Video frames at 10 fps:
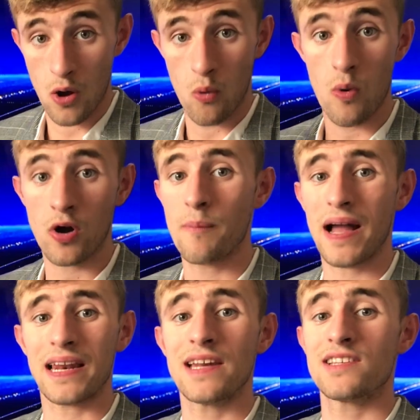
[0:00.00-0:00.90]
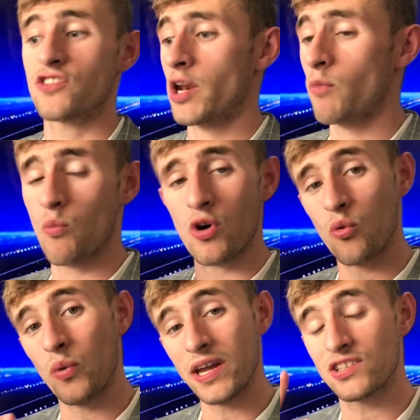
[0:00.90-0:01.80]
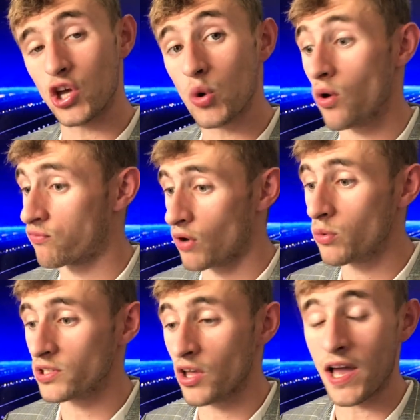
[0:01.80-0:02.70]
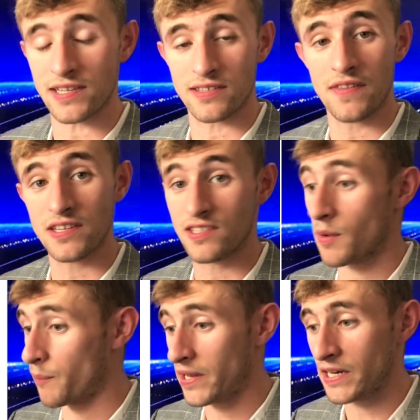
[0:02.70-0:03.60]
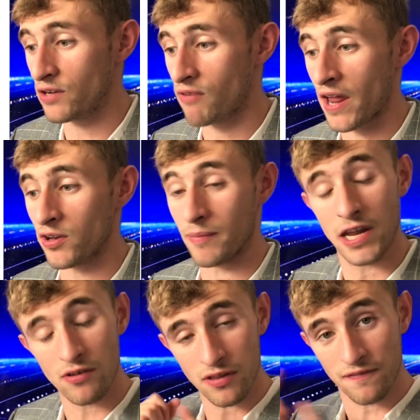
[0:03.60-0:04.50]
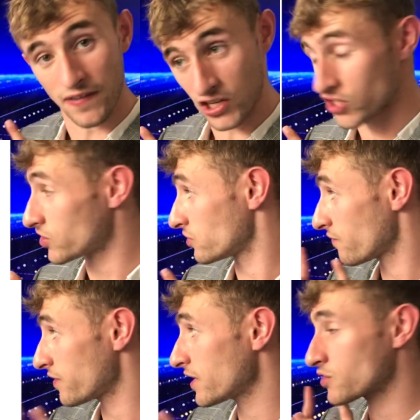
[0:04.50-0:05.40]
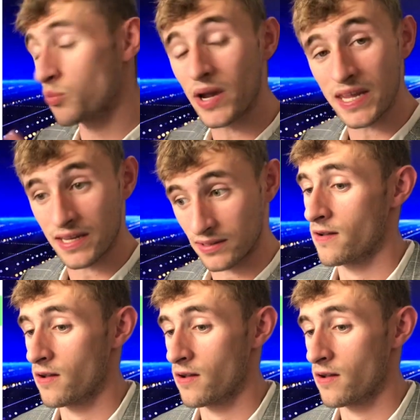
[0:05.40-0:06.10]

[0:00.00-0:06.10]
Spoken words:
Welcome back, ladies and gentlemen. We're at week 2 of Roller Dice. Now this is completely random. Here are the fixtures for this week.